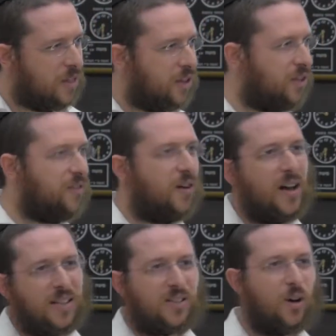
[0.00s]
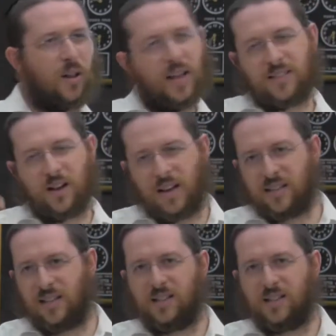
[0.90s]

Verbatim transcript: The divine soul has a,